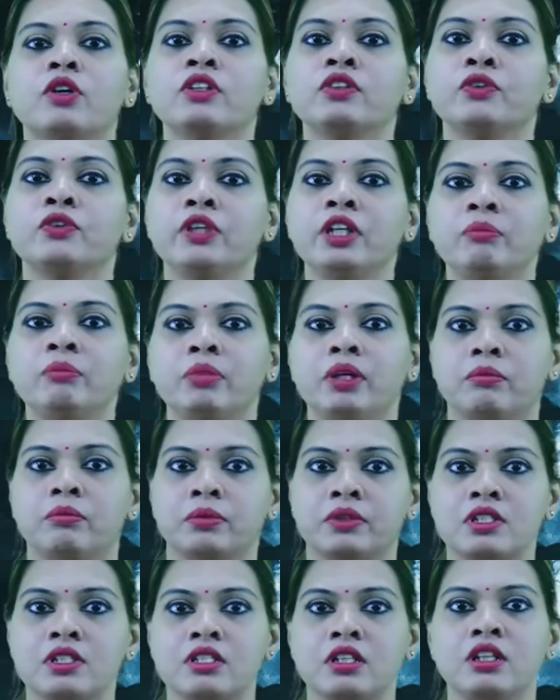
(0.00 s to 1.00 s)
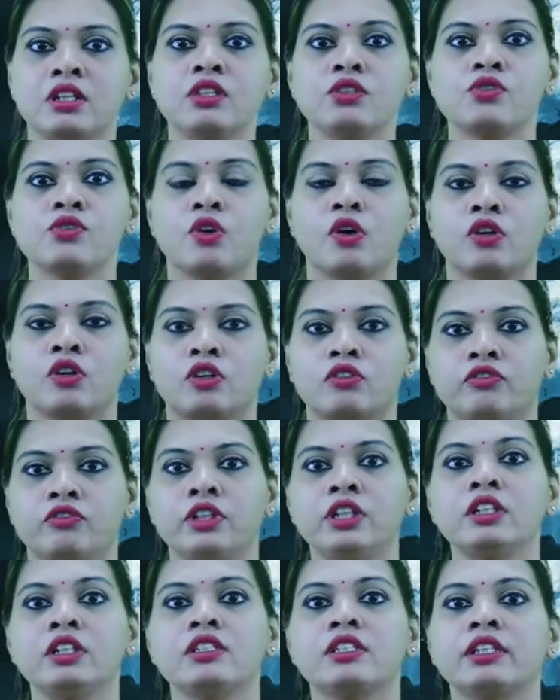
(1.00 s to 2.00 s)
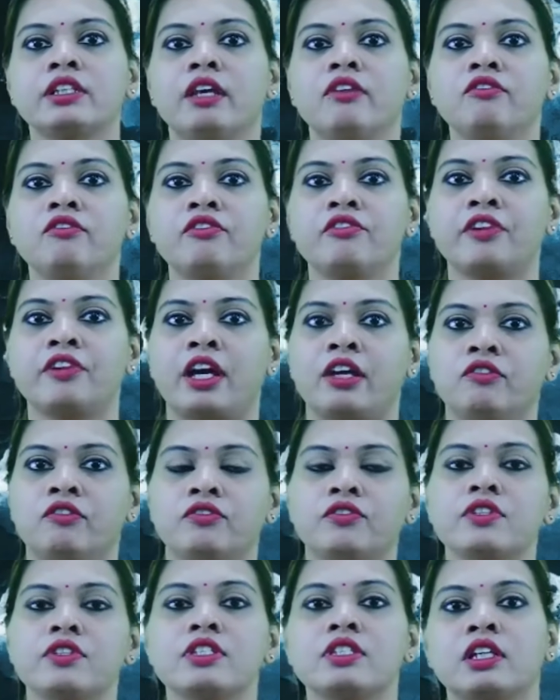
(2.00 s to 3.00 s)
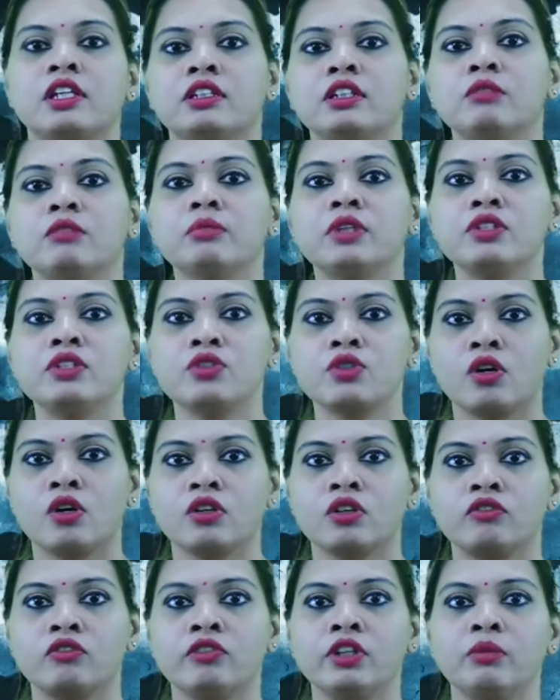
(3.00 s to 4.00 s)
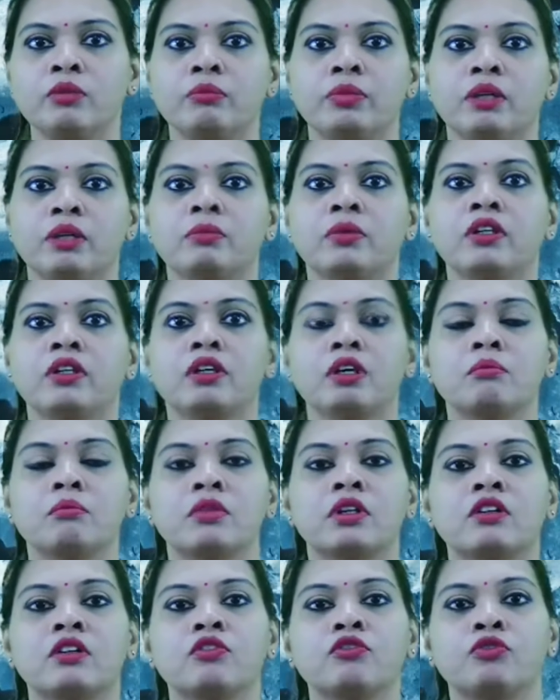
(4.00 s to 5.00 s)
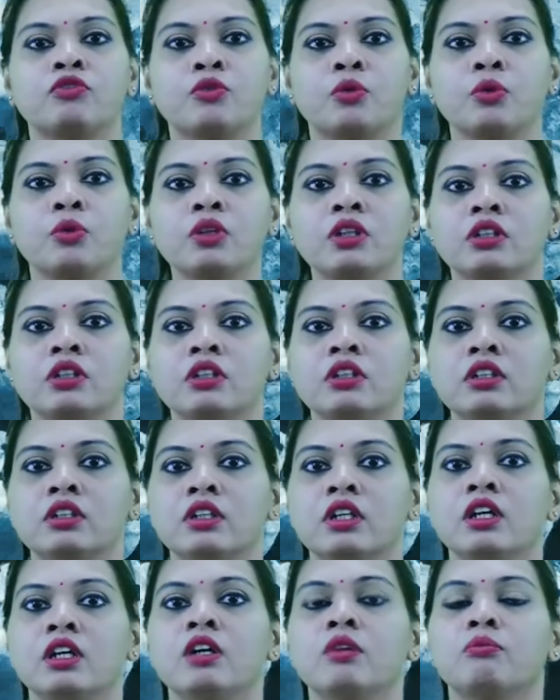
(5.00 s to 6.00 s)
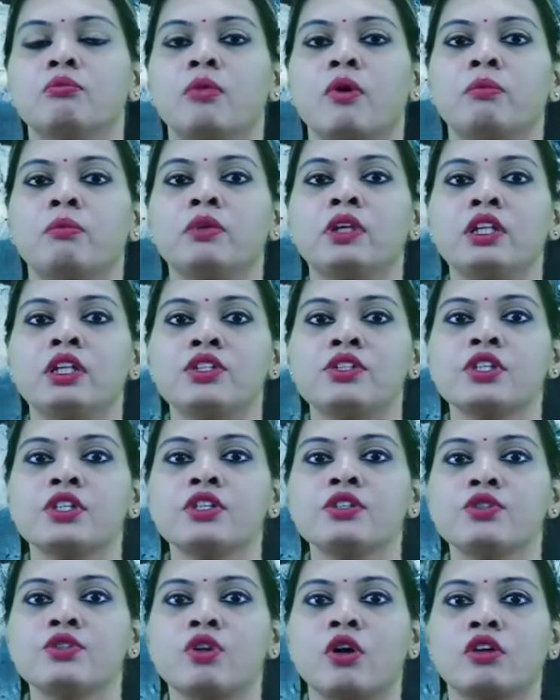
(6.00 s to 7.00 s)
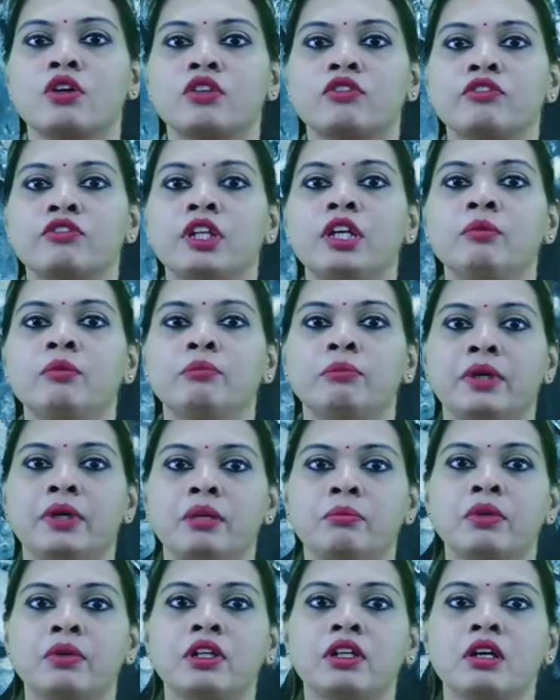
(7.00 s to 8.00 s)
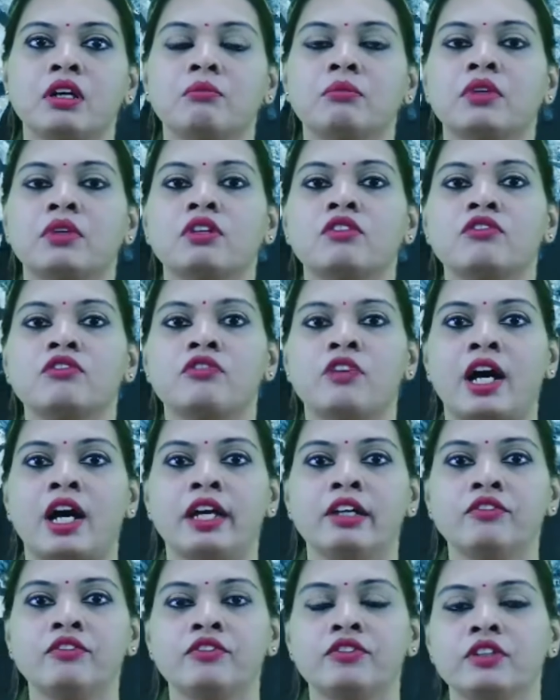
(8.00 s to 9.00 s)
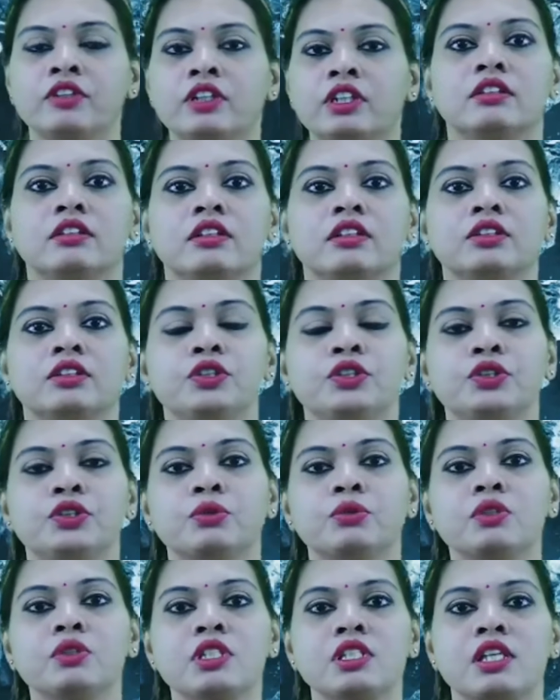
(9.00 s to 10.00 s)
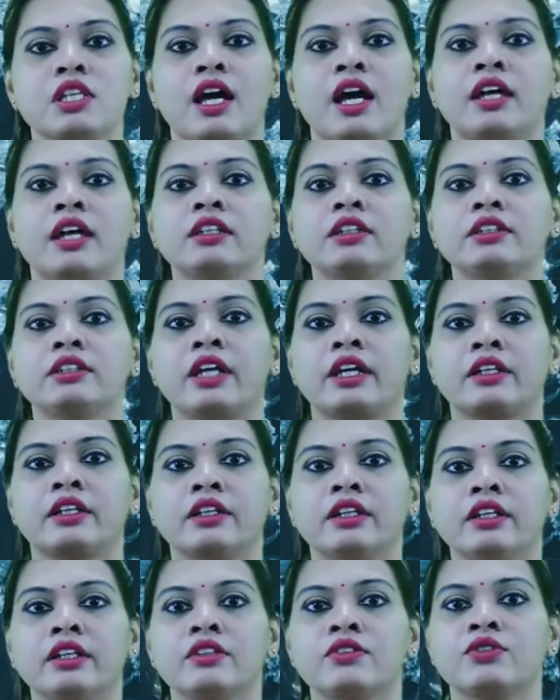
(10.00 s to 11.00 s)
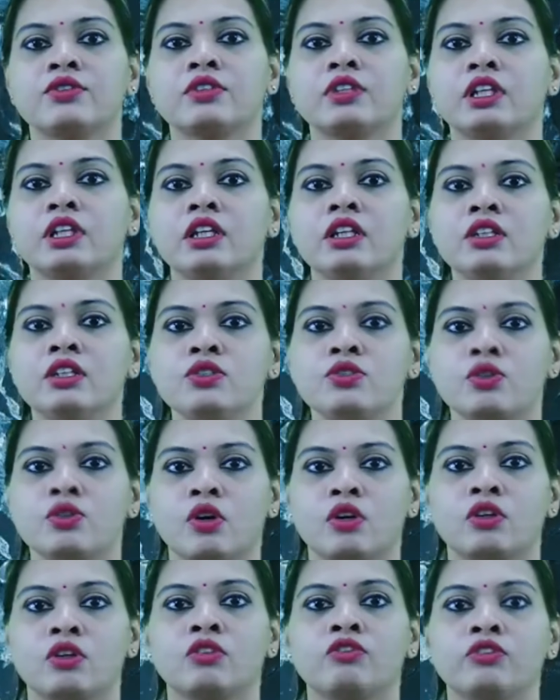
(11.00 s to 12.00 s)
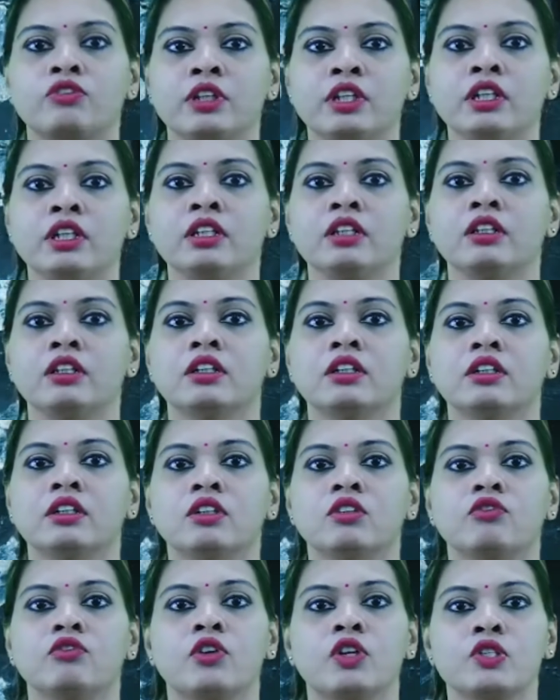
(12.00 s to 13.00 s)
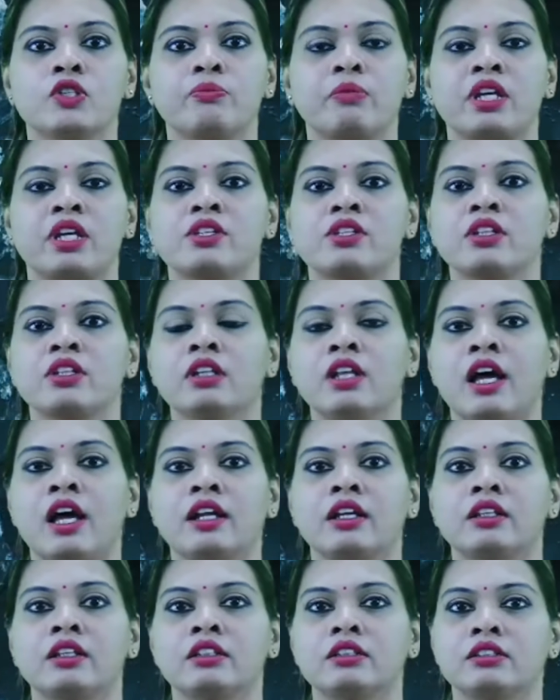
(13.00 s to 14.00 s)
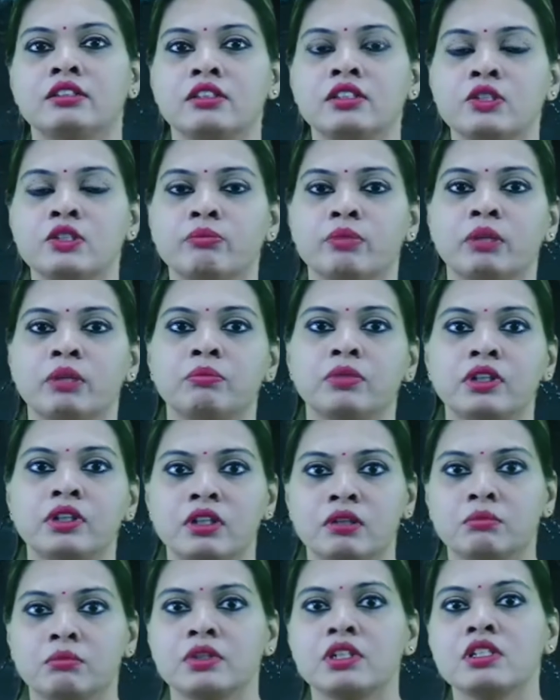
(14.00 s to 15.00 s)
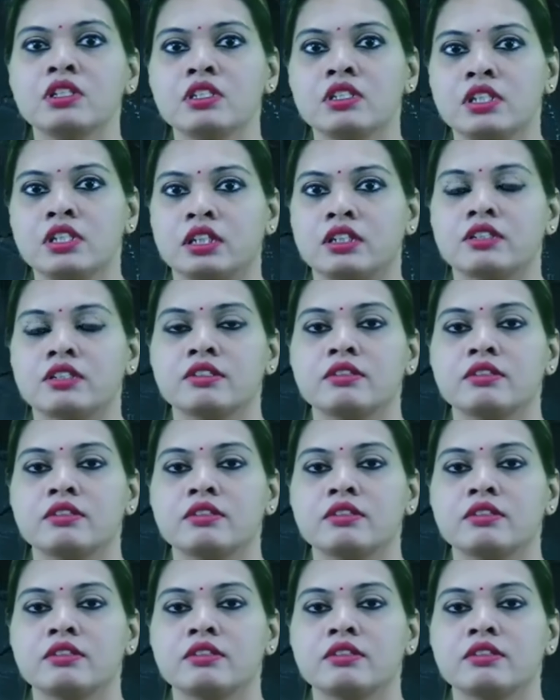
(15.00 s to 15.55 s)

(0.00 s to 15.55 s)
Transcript: 3 papers in Geography, Sem 5, Settlement Geography, paper number 4, Population Geography, paper number 5, Tools and Techniques in Geography for Special Analysis, paper number 6.